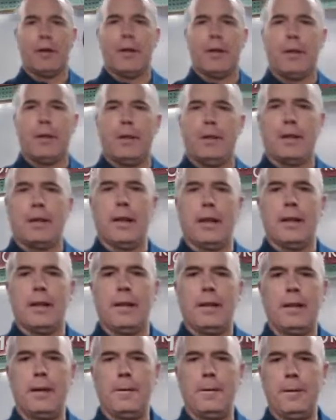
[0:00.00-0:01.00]
crowd in here
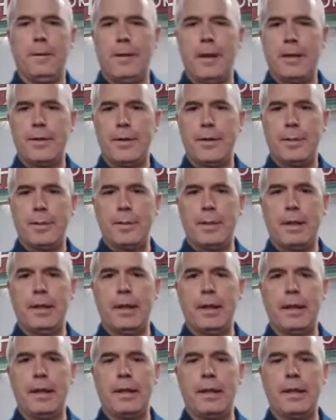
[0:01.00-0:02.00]
again. If you've got
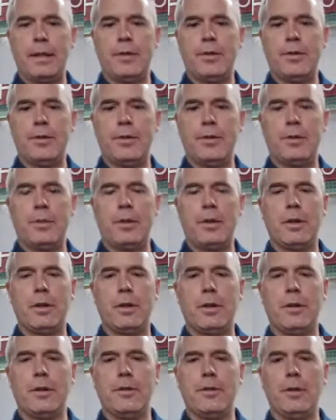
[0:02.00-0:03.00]
something like this
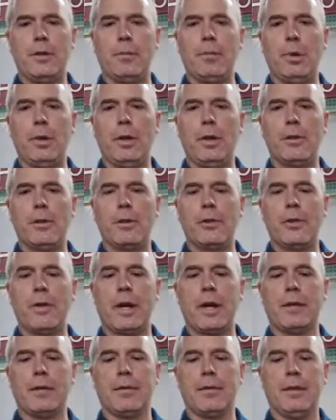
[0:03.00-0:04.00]
we call it, it's a
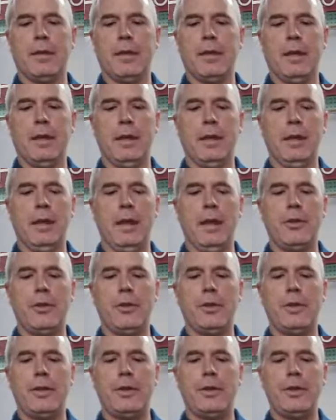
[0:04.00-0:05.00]
boiler drain.
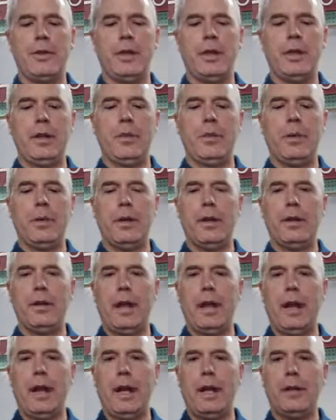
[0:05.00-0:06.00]
As you can see,
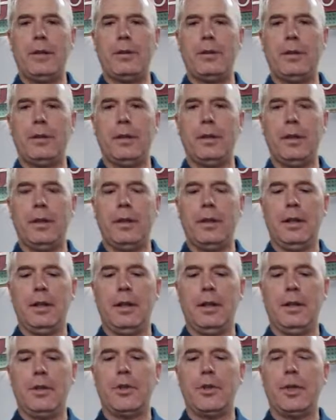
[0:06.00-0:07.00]
the handle
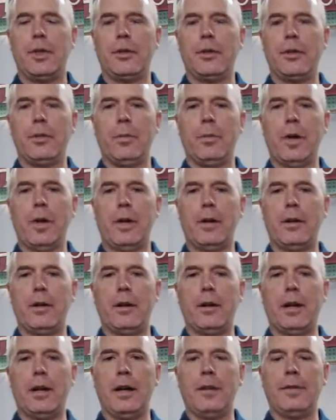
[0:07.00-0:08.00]
shuts the
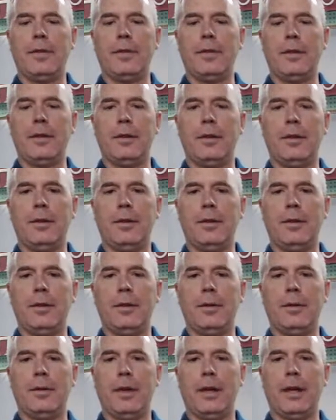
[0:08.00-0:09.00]
water off
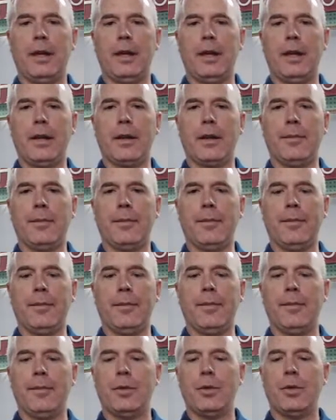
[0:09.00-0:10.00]
right
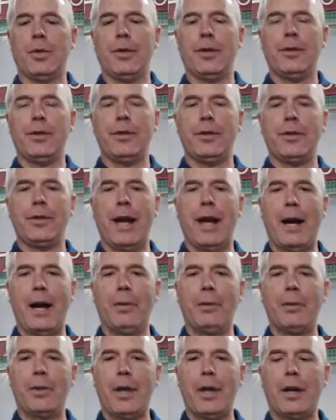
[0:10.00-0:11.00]
here. So this
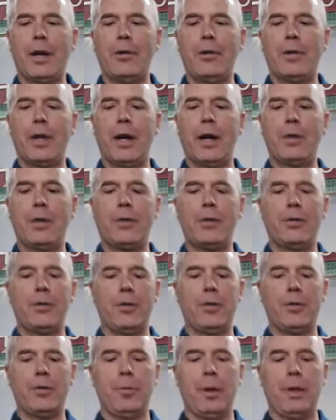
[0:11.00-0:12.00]
is outside your
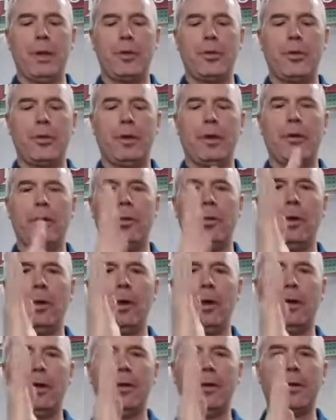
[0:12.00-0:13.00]
house. Just picture that
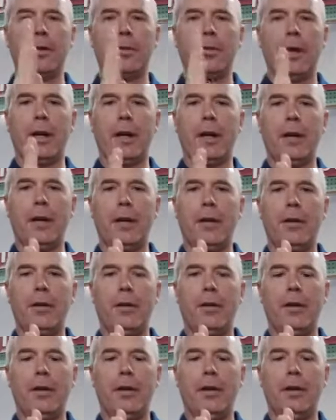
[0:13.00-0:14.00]
the wall is right
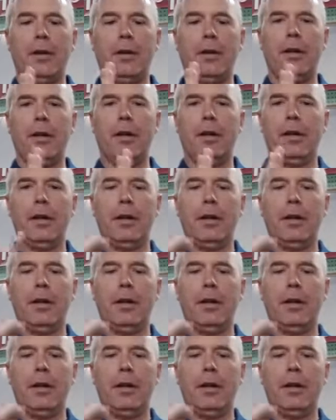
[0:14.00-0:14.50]
here.